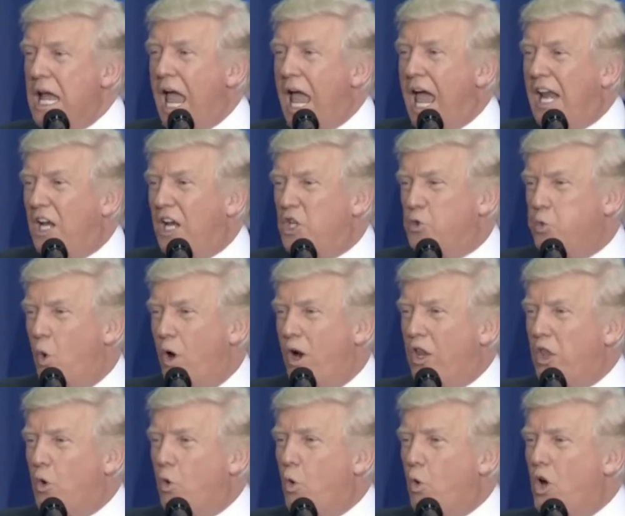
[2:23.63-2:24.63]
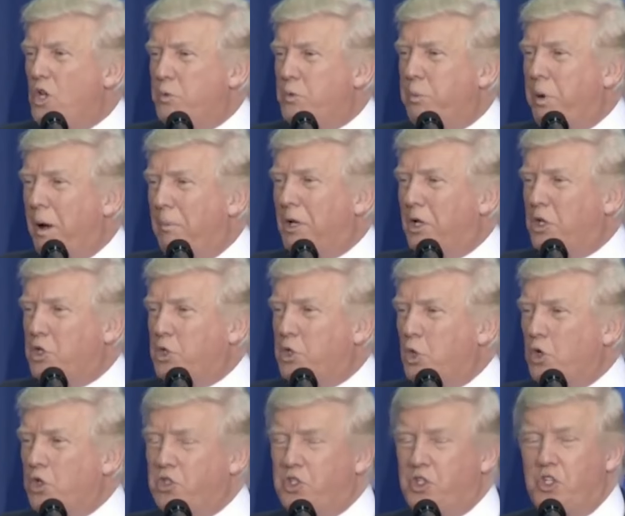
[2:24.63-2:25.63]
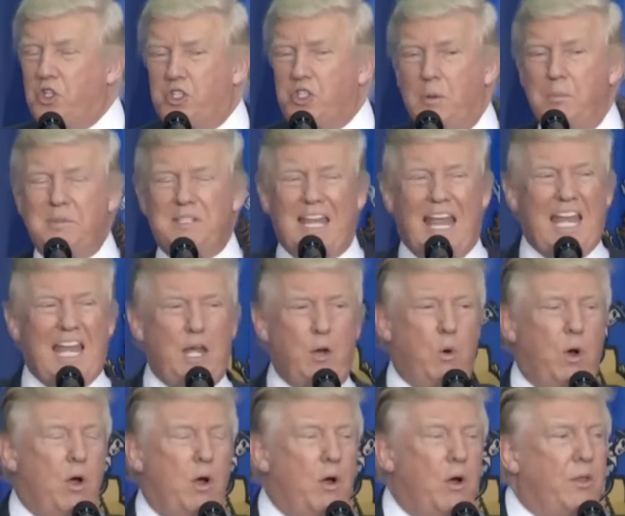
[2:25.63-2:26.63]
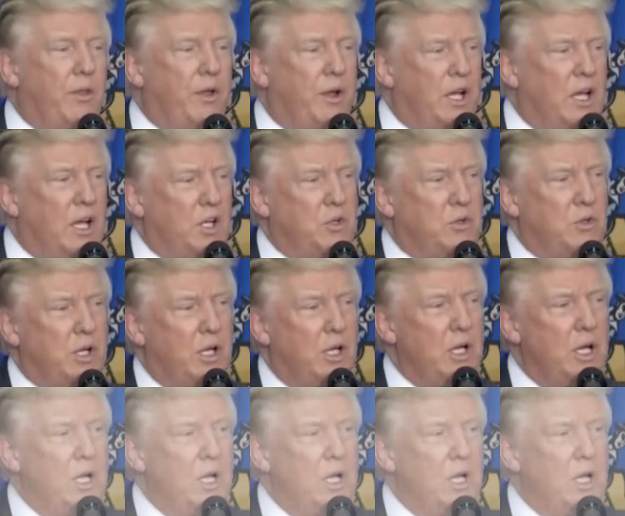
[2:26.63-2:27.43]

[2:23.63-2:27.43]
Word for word: and it's one of the worst public school systems anywhere in the country